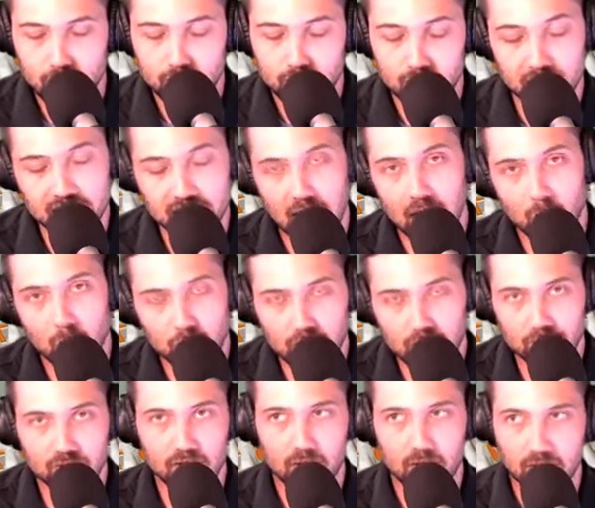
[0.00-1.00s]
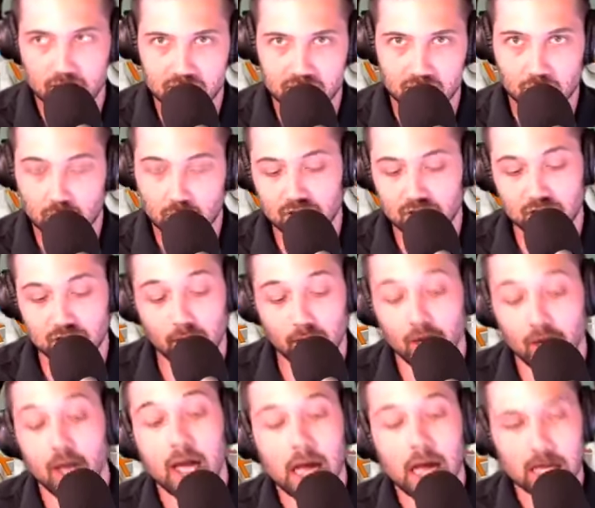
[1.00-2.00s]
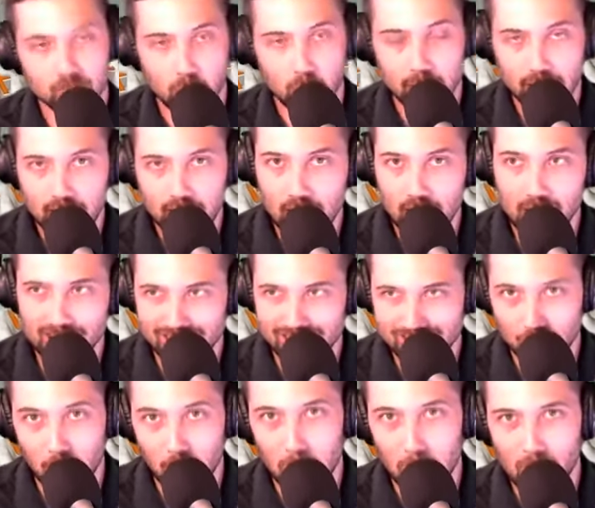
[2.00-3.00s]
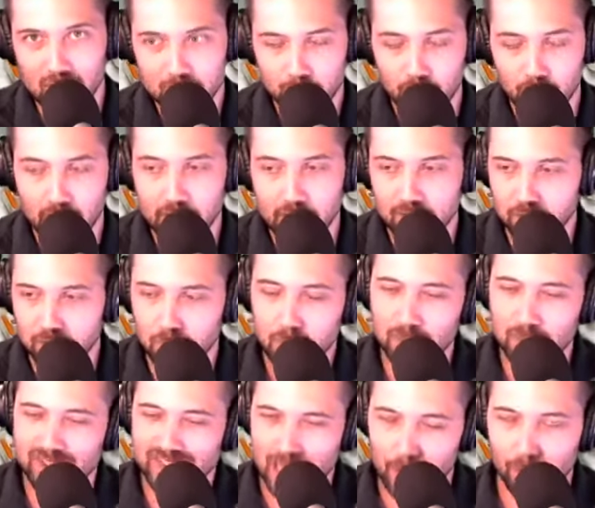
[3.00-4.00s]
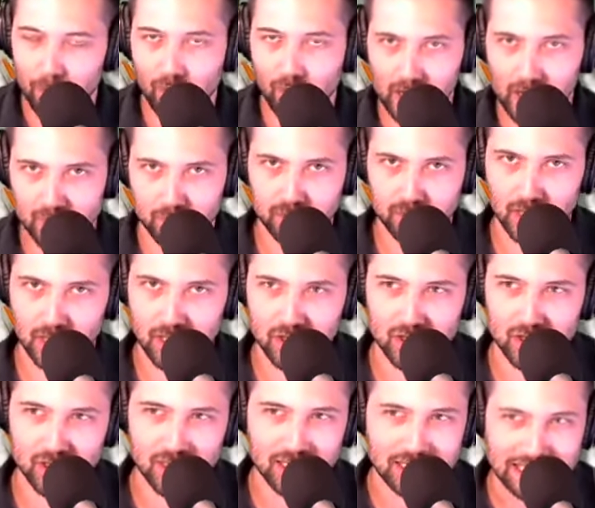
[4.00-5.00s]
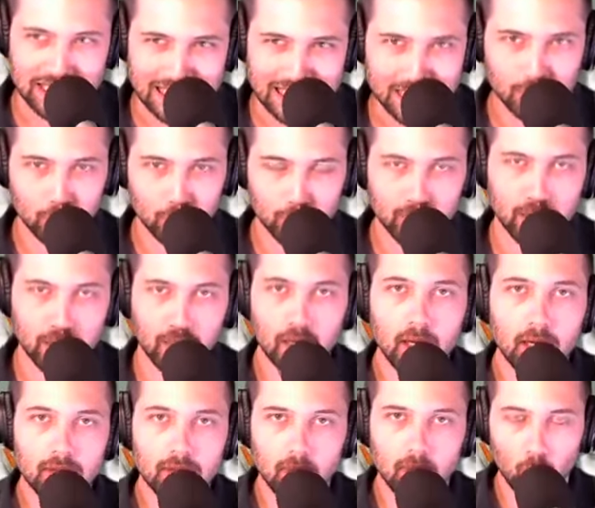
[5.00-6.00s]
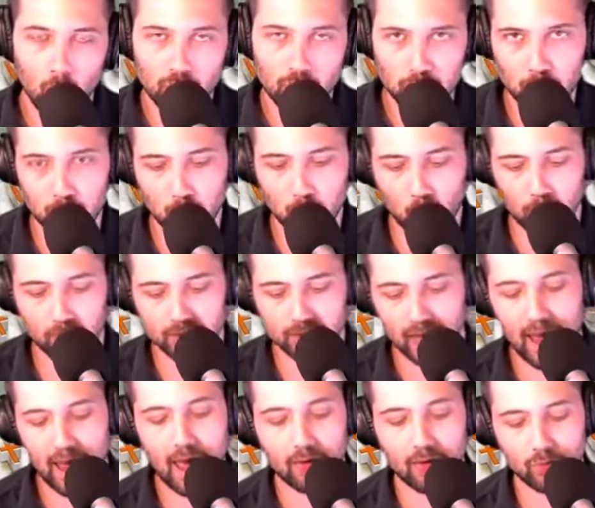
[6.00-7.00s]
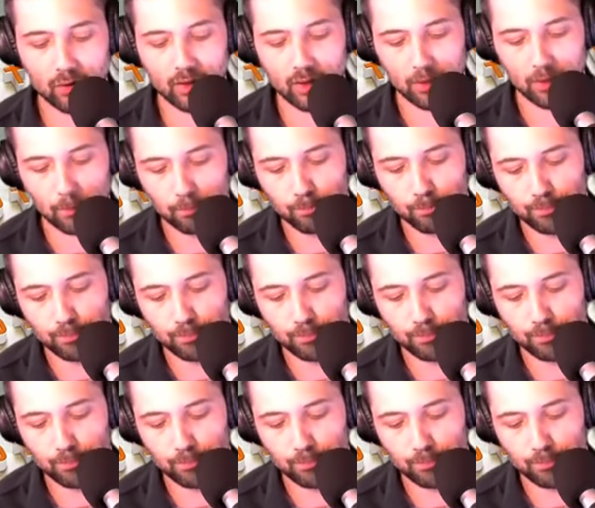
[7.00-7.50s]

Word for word: So that's kind of what you have to take in consideration there. That's why Kenny Golladay is still a must play. Just maybe temper expectations a little bit than what you would normally have with him.